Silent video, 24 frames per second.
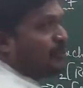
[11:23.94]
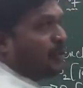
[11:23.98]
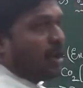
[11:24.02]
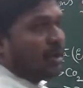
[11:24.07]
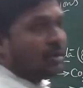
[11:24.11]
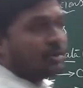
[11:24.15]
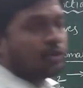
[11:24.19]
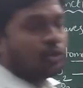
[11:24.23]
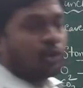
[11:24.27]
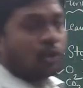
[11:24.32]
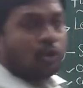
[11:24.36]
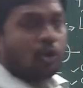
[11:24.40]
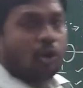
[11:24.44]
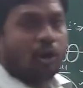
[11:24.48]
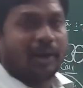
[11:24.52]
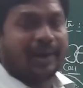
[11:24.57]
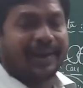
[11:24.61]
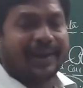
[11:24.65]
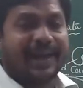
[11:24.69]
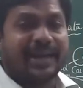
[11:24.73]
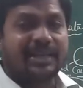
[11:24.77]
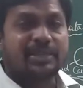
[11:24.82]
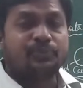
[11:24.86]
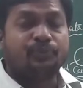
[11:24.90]
also
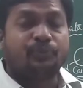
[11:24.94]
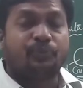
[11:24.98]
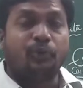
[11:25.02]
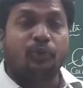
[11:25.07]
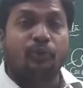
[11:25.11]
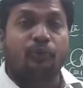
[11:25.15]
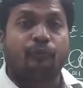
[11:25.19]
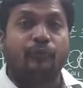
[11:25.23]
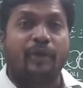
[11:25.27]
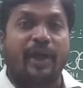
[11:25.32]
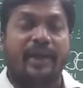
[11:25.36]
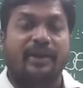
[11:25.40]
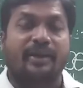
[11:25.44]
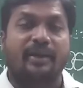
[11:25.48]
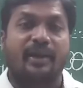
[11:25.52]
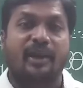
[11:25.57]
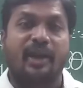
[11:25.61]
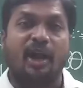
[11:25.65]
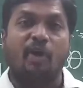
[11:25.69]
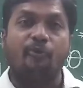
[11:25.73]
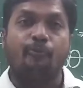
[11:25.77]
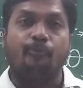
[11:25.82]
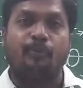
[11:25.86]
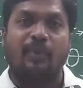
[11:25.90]
called as food
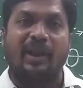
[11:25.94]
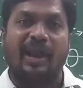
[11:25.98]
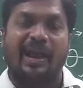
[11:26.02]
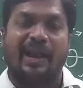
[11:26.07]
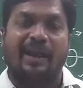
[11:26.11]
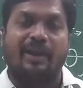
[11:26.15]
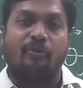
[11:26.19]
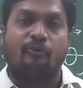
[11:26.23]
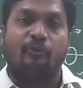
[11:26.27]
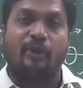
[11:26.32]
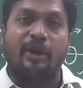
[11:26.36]
factory of plant.